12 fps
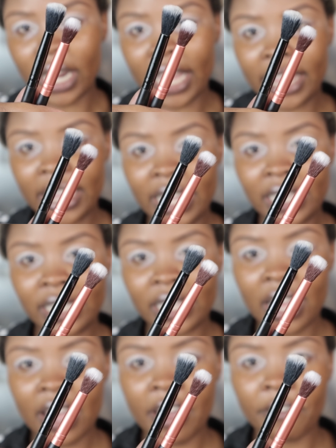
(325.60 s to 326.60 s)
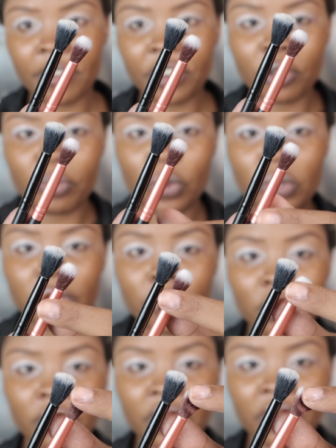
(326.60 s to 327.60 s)
like this. Very
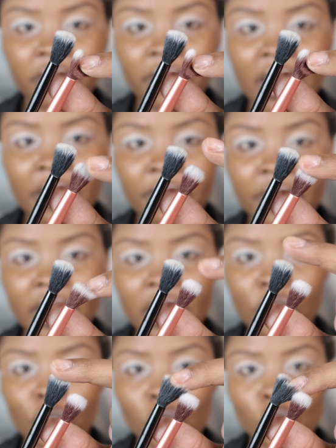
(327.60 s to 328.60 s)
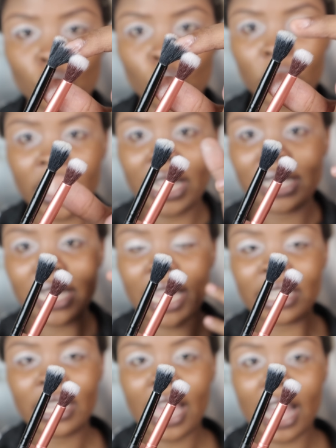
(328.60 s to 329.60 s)
beautiful, very fluffy, not too dense,
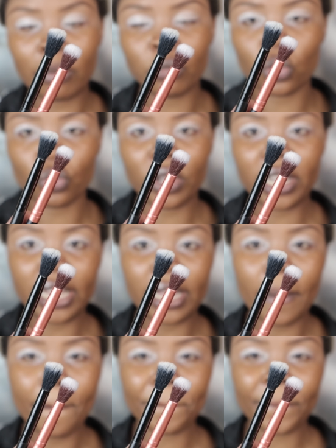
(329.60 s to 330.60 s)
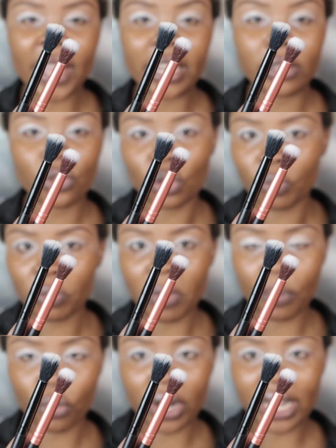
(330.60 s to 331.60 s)
and help to really distribute
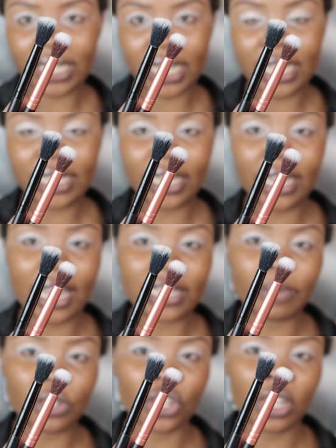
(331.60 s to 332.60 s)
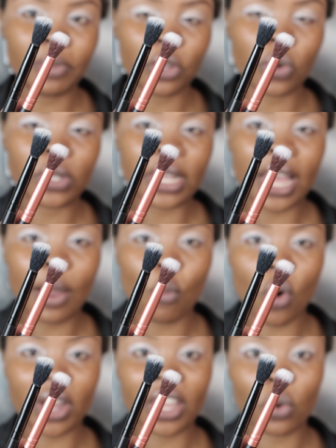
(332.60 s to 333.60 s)
my product easily, especially because I
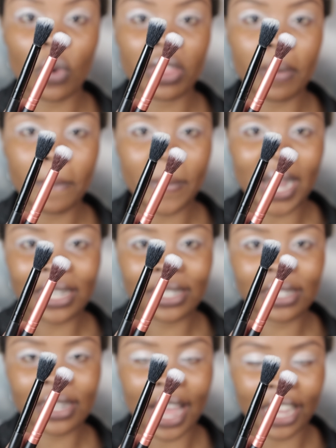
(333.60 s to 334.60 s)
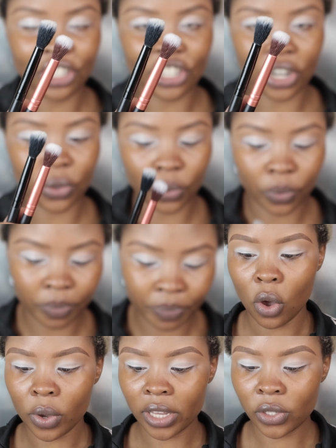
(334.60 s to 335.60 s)
am working with matte eyeshadow.
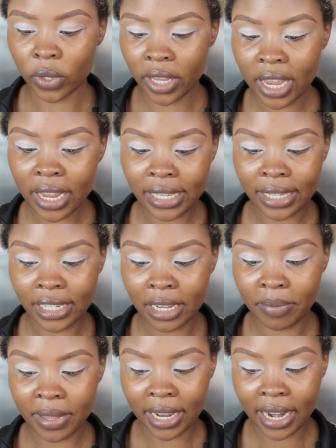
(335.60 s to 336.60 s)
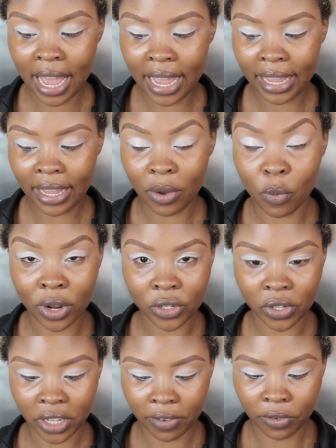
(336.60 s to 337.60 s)
Okay, so here is a tip that I
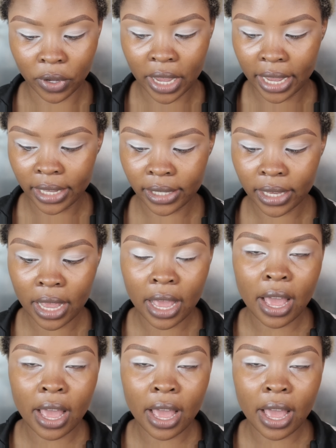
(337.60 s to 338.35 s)
want to give you guys.